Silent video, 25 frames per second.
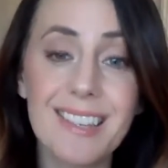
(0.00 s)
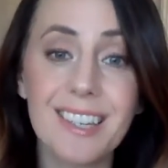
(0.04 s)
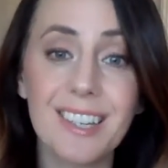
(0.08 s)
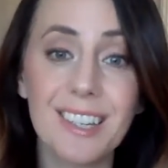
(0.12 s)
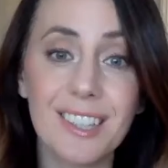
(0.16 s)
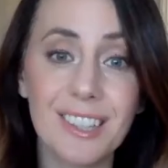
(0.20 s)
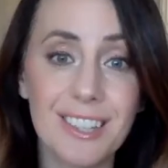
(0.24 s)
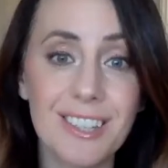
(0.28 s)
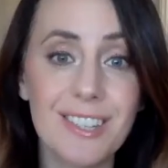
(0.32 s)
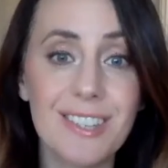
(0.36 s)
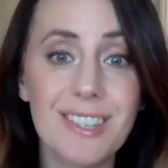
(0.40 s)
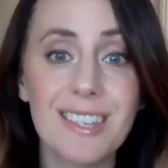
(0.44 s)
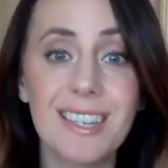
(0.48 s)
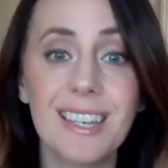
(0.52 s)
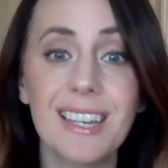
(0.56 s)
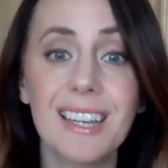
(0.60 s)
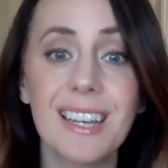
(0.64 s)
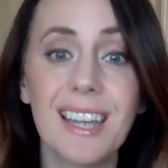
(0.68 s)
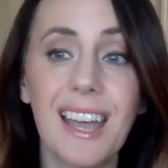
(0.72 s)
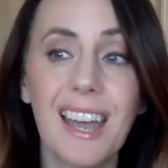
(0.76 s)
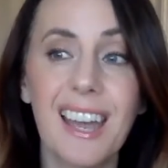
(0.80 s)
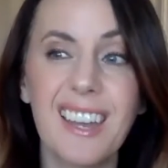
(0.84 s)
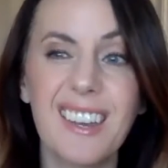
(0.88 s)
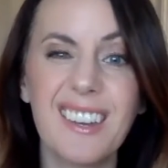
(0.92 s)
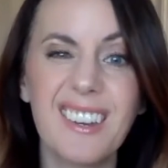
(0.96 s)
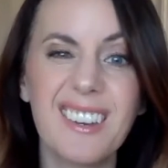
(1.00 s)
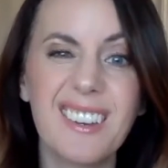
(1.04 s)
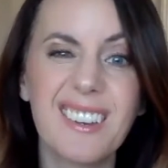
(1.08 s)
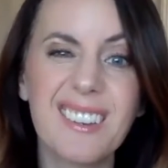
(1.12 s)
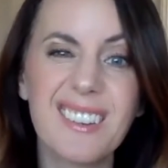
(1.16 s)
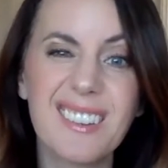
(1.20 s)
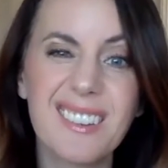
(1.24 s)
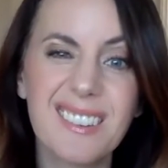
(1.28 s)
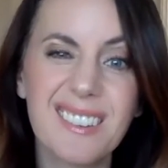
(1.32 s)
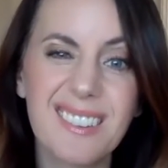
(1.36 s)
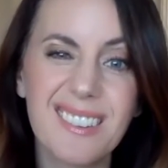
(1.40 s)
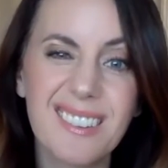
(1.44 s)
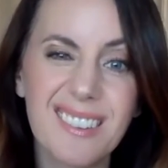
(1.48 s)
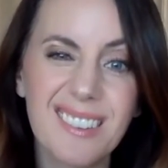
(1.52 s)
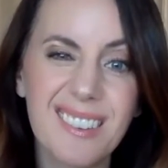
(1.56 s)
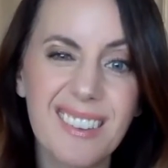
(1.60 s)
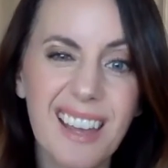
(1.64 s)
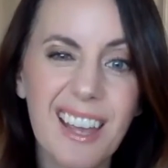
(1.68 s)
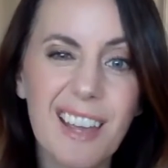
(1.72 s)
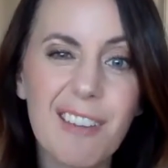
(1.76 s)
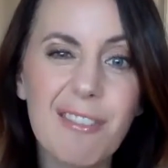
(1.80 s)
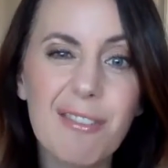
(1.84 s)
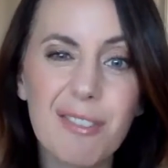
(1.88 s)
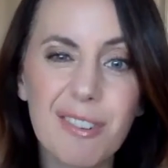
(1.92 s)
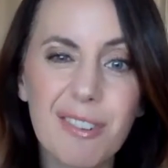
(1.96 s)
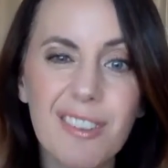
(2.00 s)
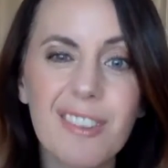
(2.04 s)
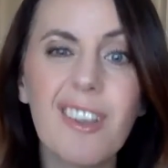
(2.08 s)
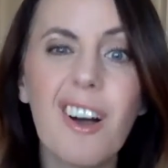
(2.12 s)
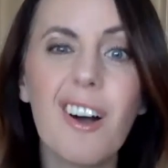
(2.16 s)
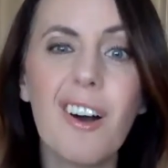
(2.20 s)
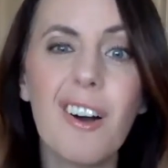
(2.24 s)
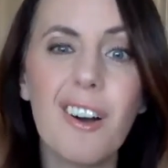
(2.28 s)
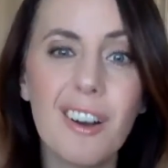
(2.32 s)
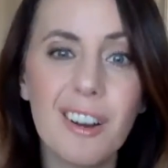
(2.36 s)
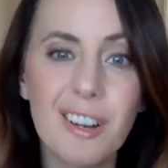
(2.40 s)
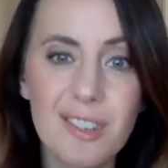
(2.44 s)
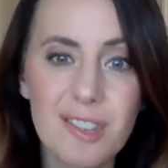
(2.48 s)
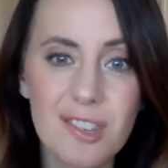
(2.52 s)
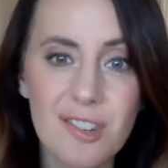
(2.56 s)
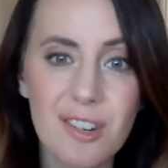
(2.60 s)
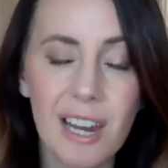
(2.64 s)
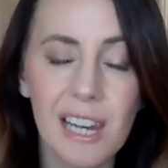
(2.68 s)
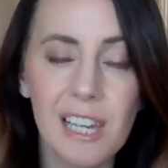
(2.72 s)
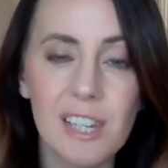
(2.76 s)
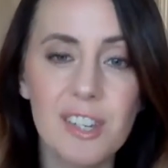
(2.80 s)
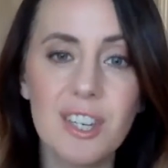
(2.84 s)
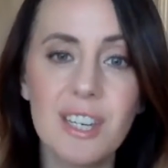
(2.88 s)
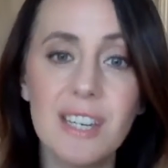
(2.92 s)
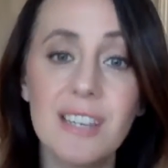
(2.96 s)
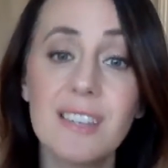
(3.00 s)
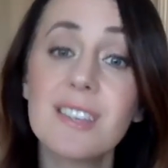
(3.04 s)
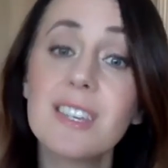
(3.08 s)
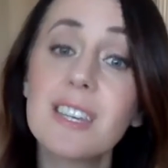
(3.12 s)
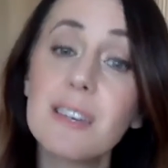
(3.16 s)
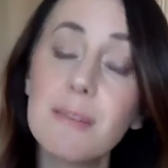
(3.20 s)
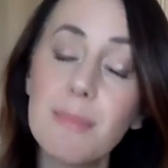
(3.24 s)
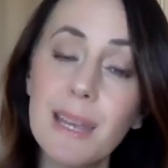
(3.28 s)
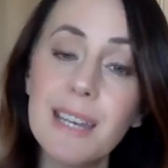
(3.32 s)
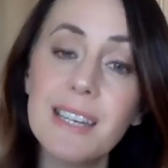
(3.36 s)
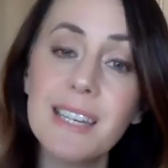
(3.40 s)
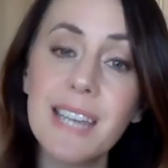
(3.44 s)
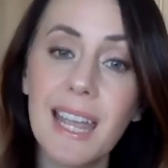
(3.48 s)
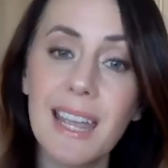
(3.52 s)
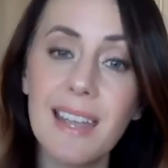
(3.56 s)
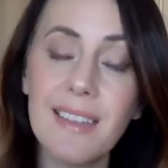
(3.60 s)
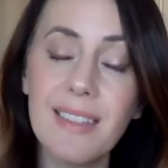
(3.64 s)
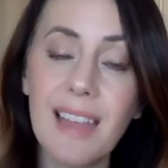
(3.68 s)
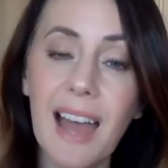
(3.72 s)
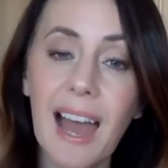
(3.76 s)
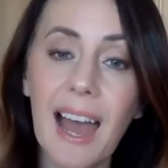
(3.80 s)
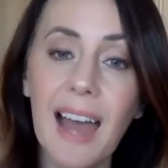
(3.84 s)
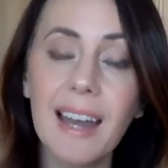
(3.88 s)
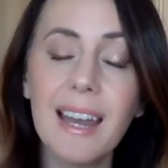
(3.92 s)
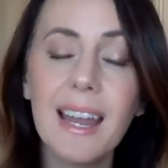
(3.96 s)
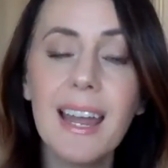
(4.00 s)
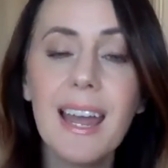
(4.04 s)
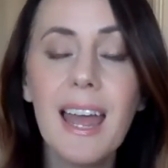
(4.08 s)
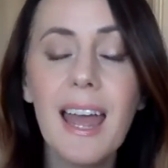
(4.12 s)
holistic, and lifelong strategies to maintain that.